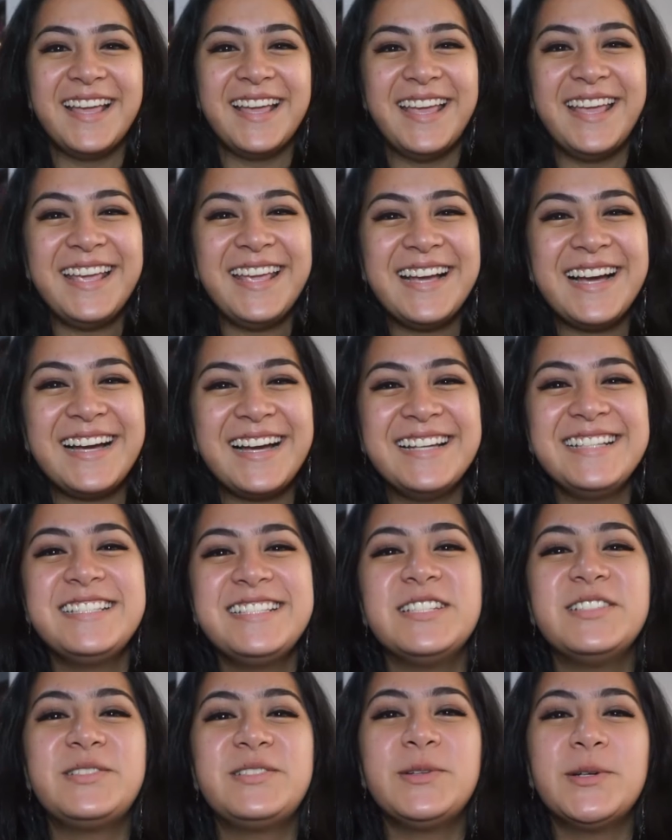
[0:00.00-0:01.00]
Hey guys,
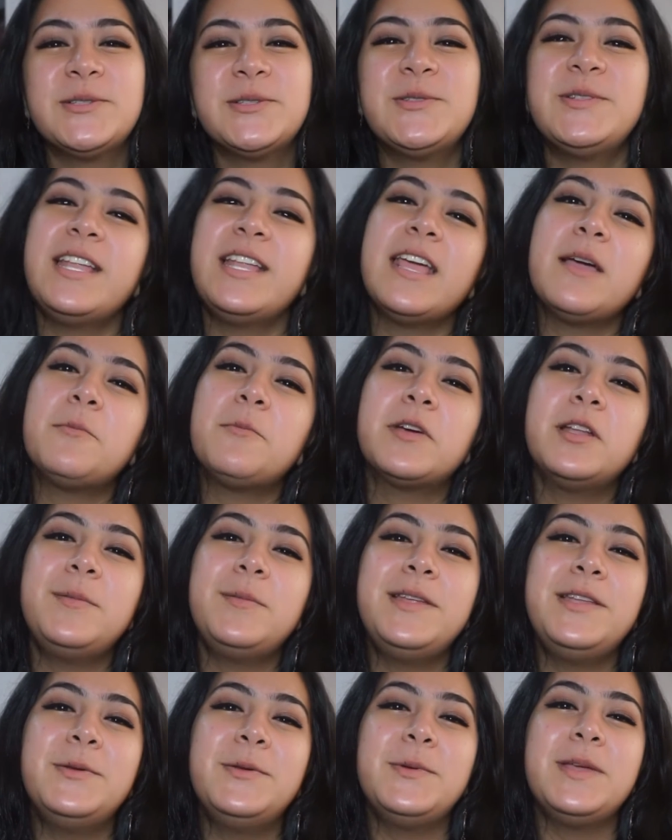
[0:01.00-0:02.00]
so today I'm going to
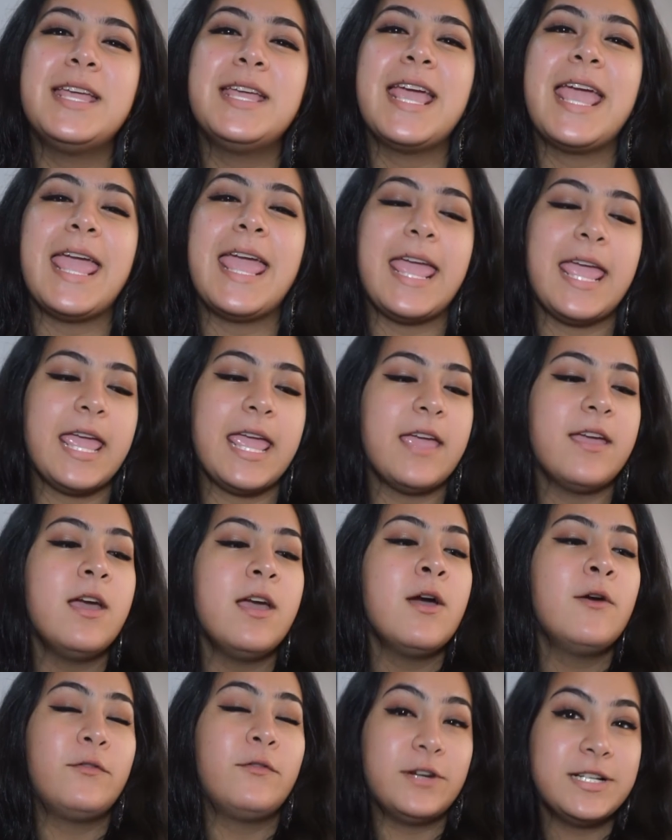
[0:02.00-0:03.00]
be doing a
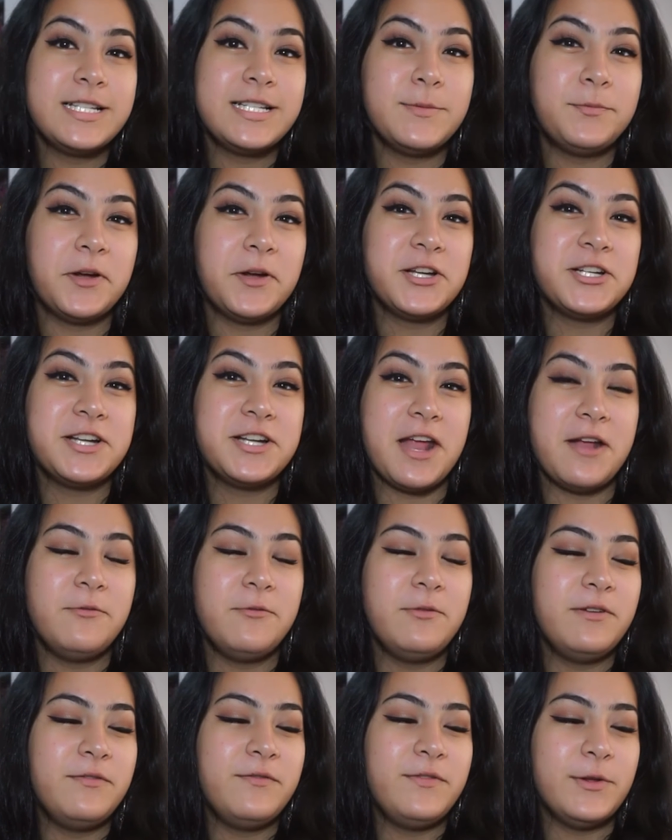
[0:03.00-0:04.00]
first impression and
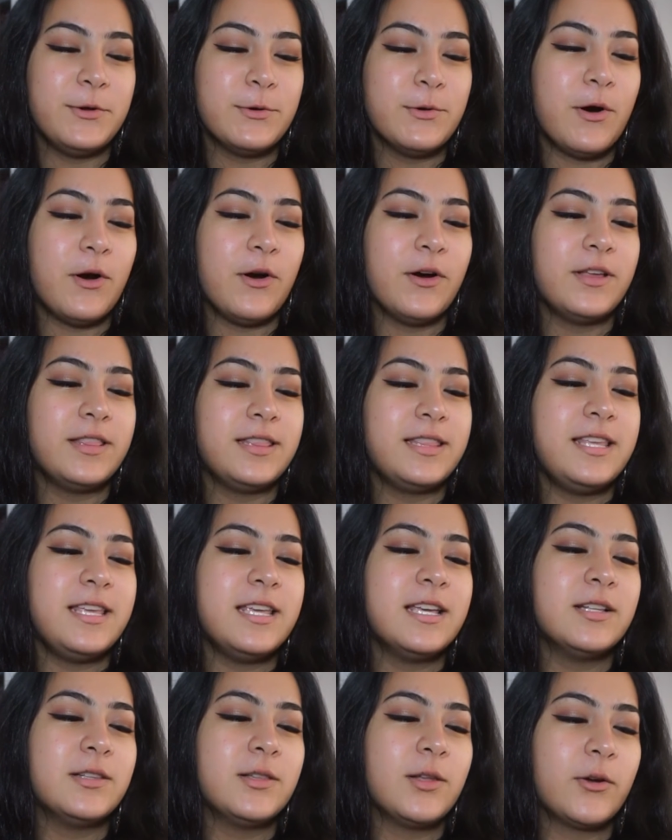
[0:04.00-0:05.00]
review on
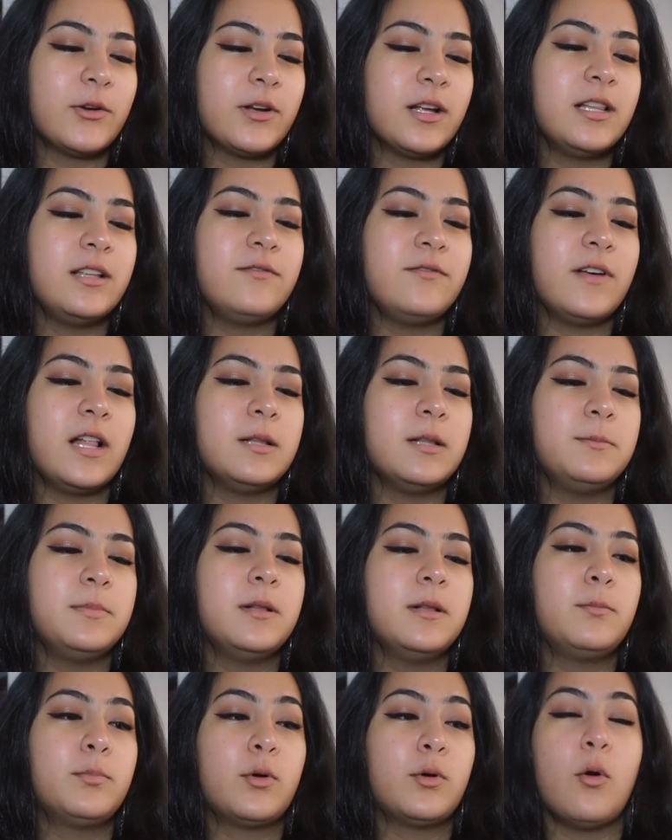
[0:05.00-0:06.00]
the L'Oreal
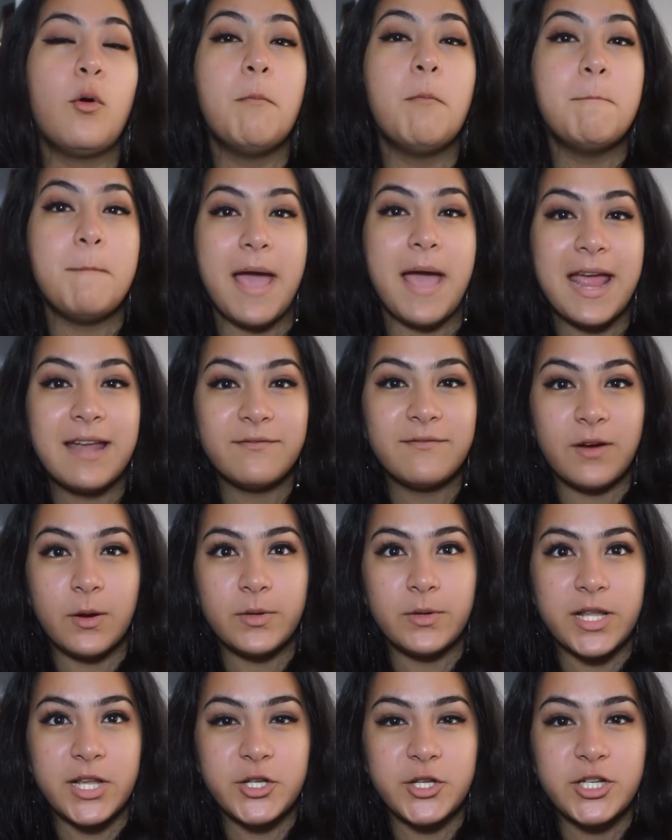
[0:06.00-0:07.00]
Infallible Pro Matte
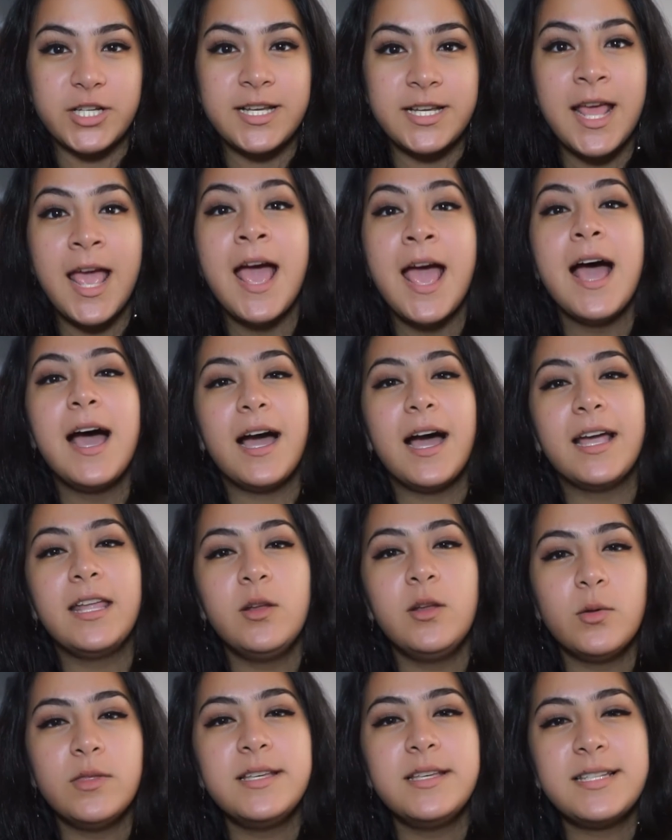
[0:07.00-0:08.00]
Foundation. I
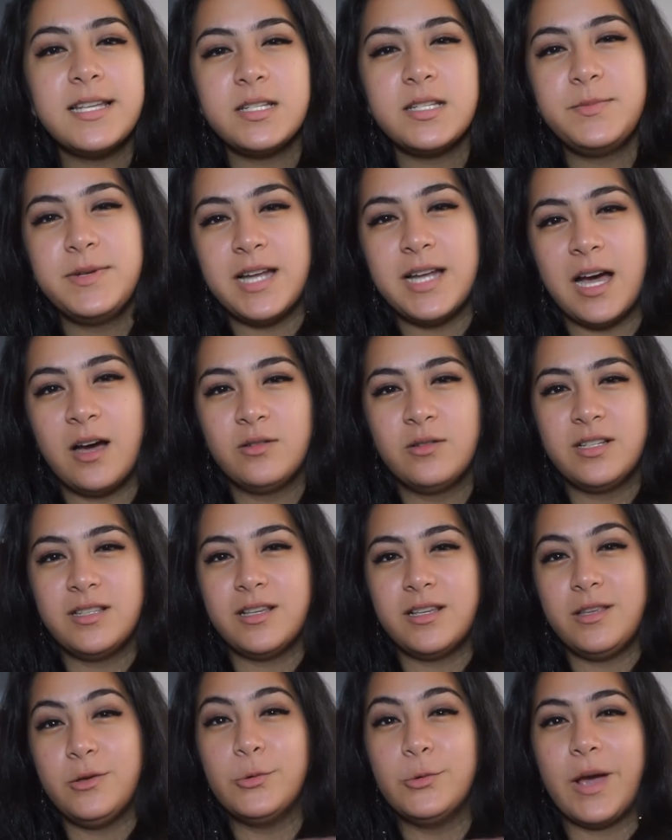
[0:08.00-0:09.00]
know this has been out in
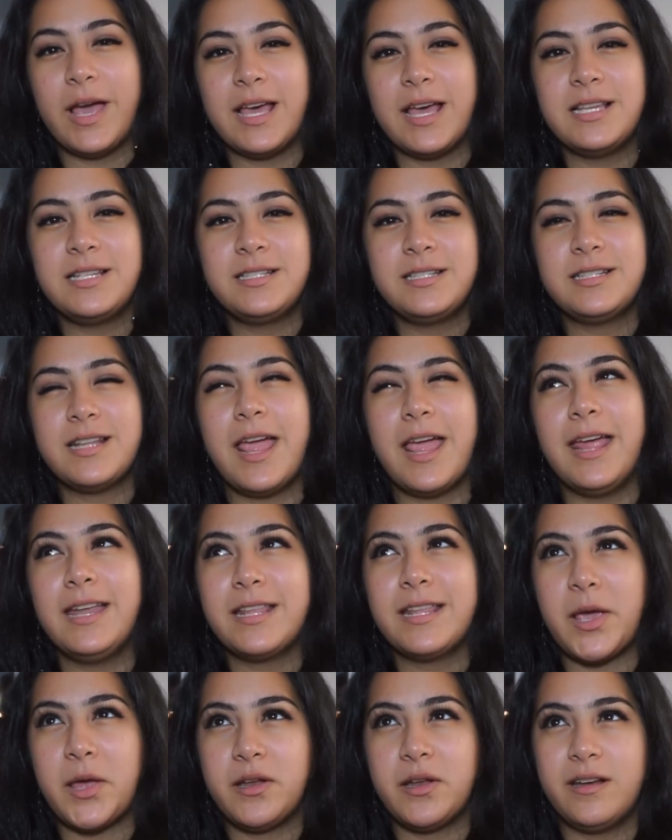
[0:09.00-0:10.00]
the US and
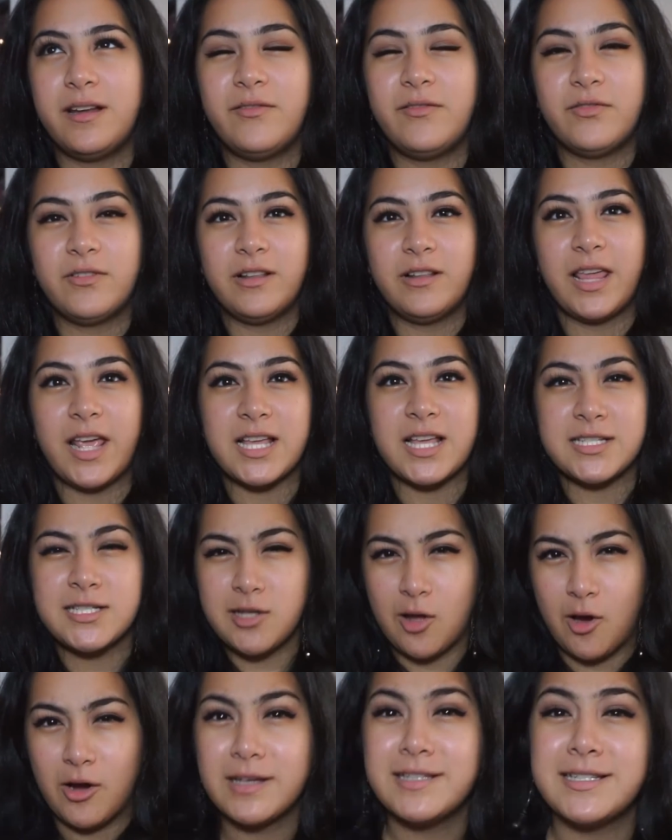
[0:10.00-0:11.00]
Canada for like as
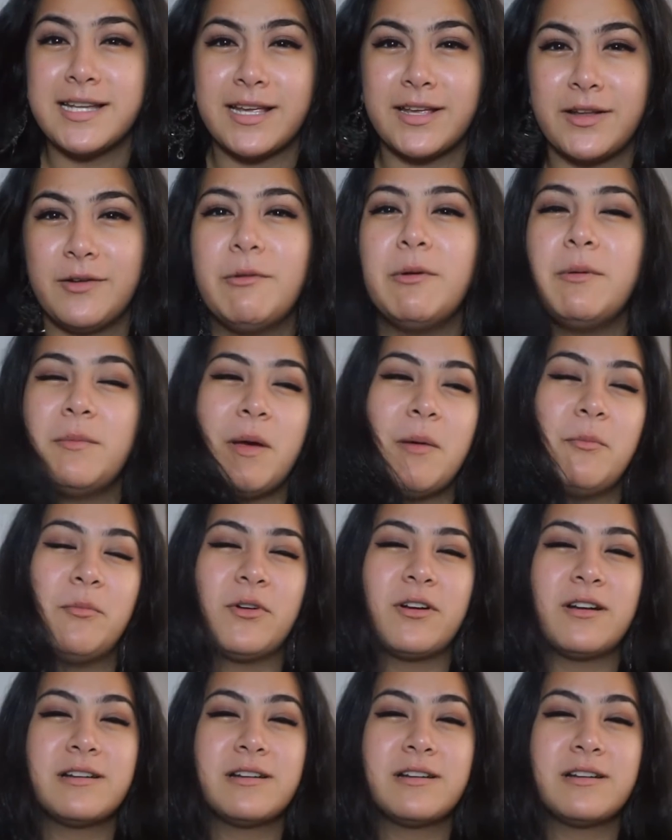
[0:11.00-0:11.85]
long as I can remember.